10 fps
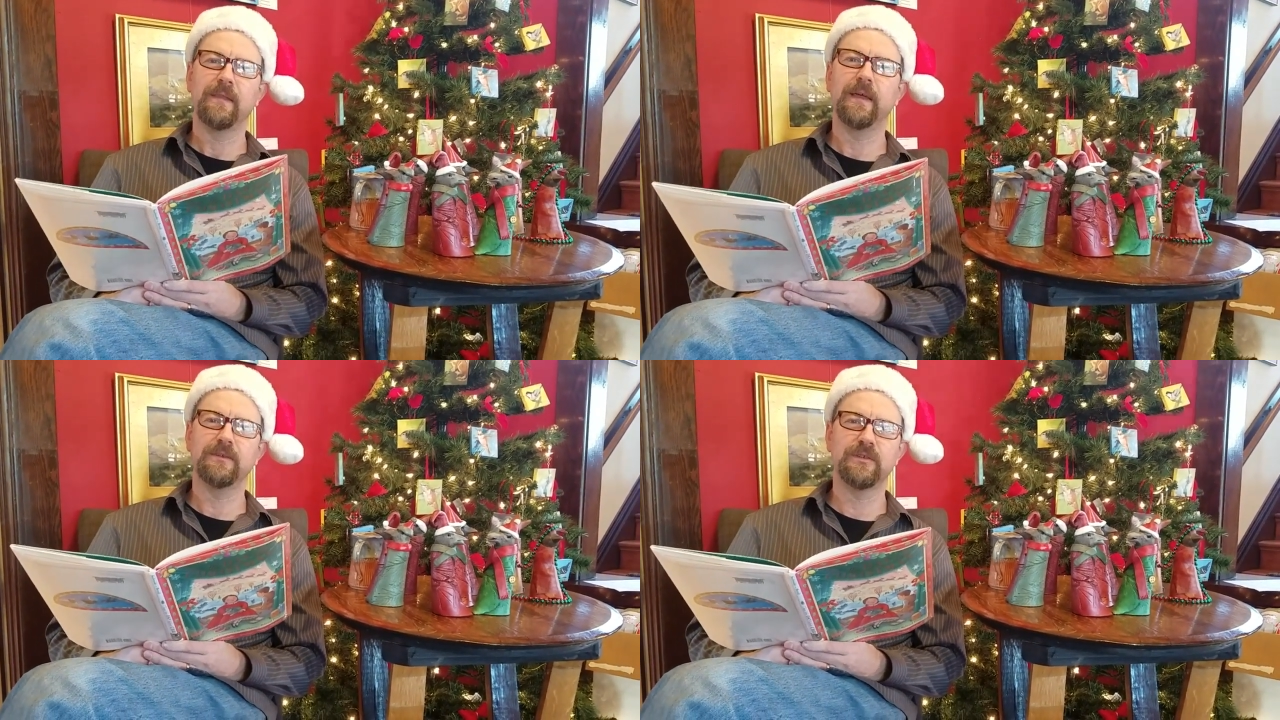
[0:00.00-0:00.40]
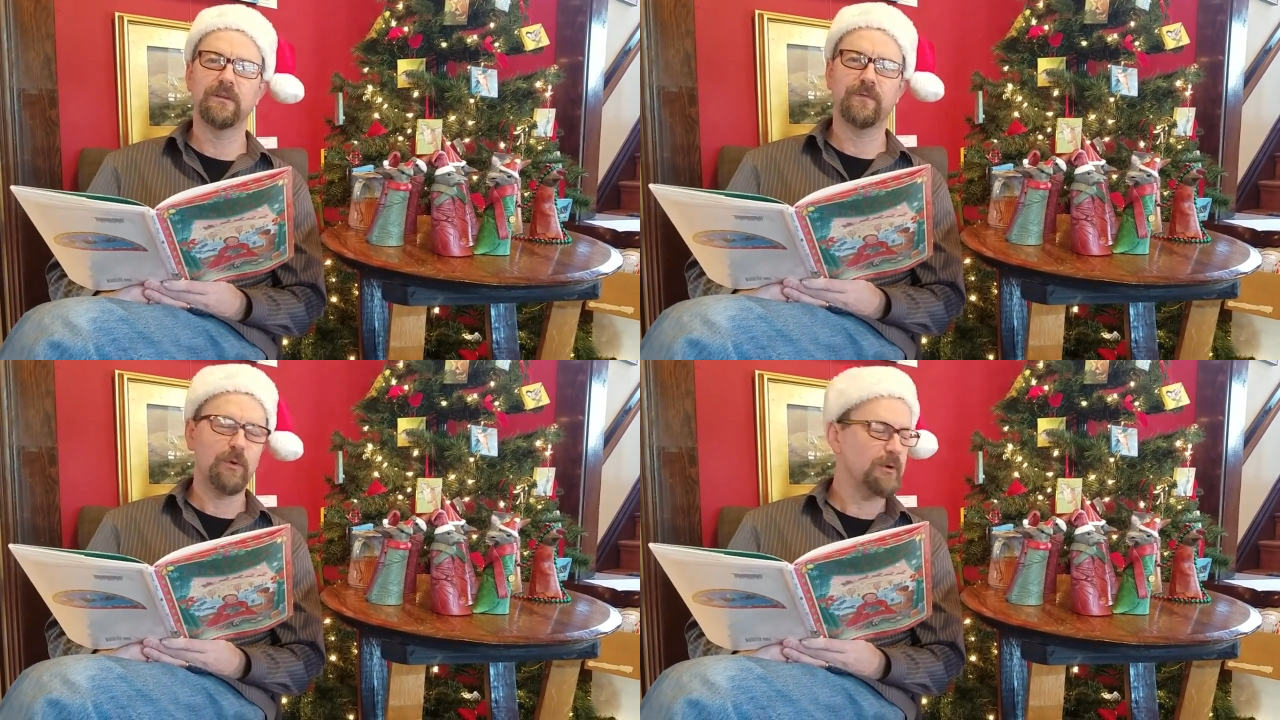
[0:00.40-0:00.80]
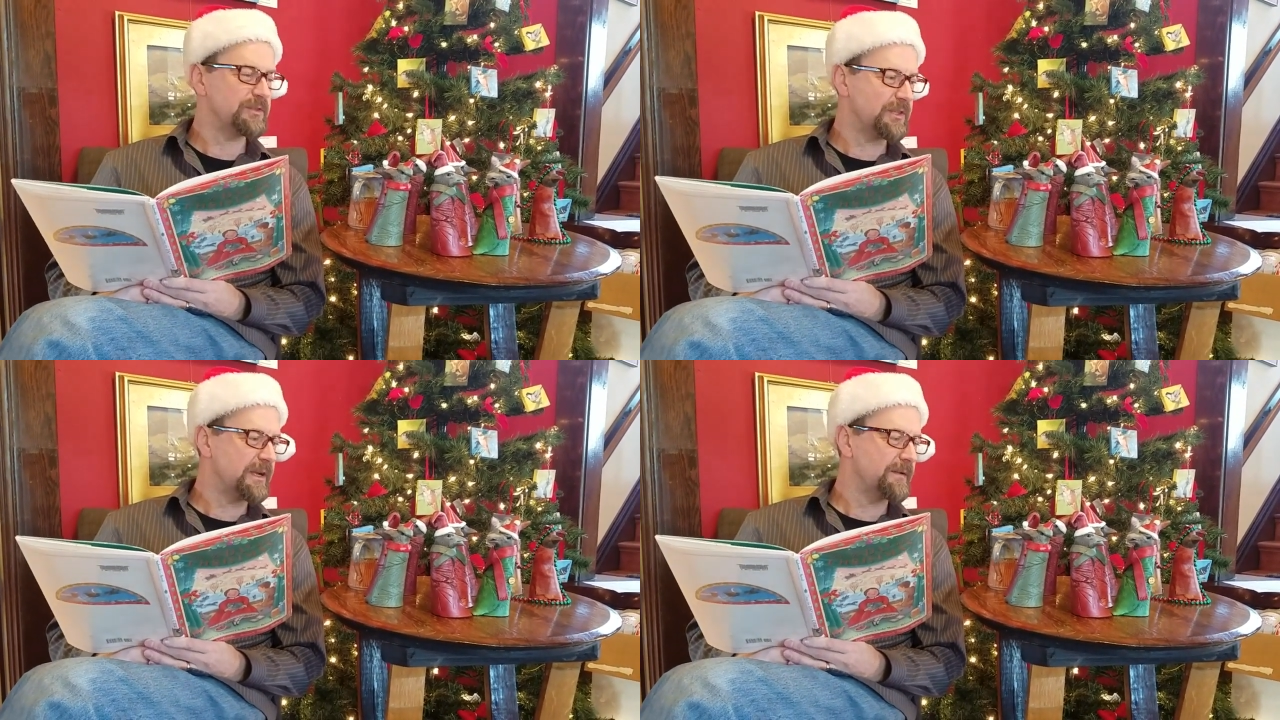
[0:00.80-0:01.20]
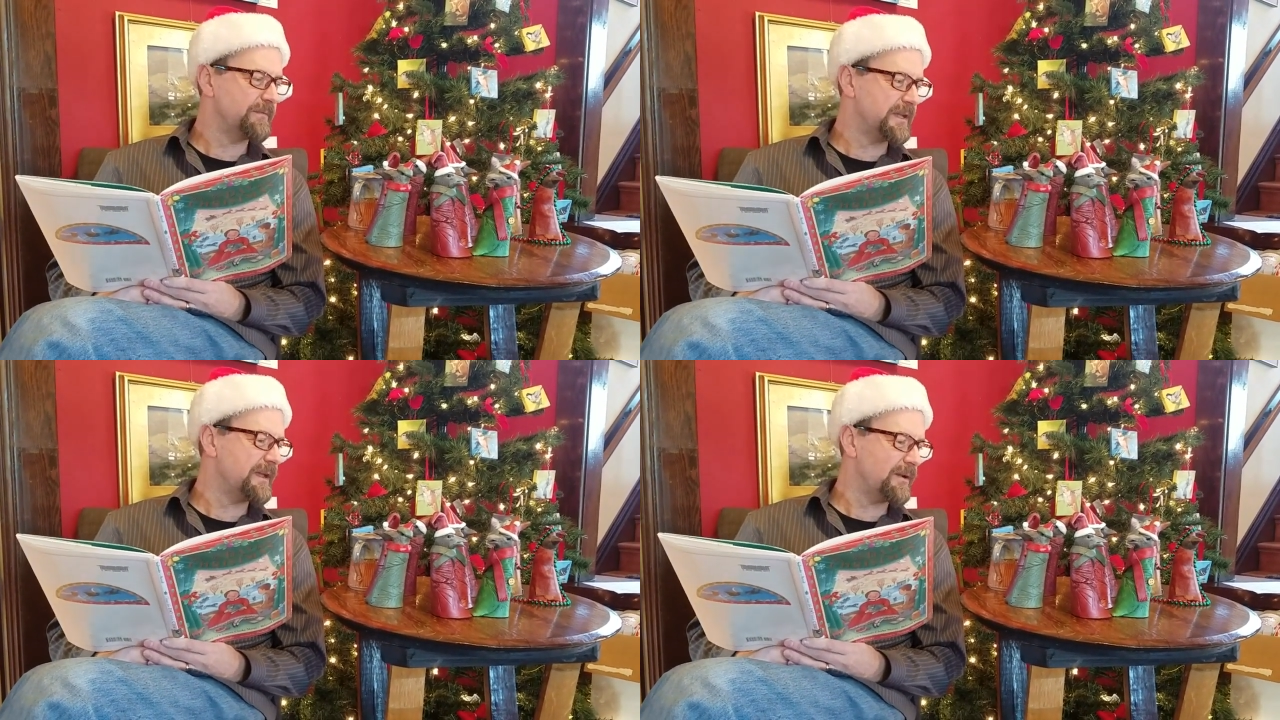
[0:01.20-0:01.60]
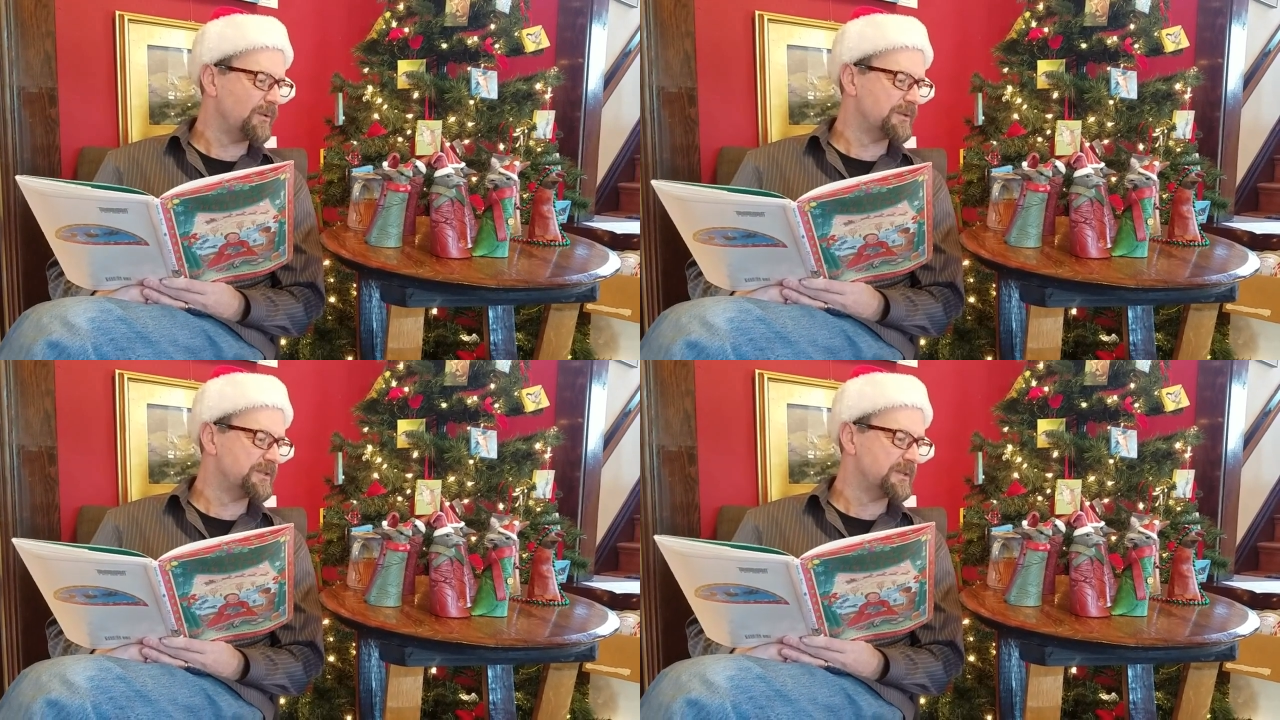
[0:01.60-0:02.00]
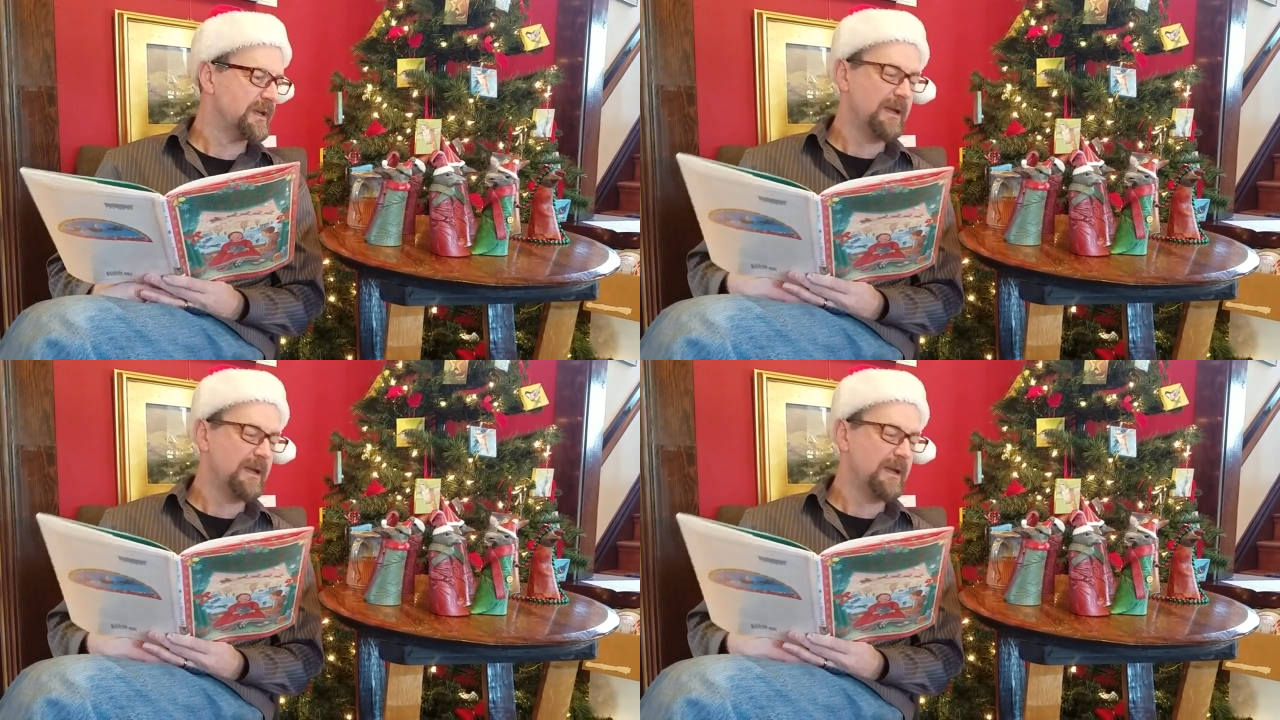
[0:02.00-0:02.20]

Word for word: they should of course think of Ten Oaks.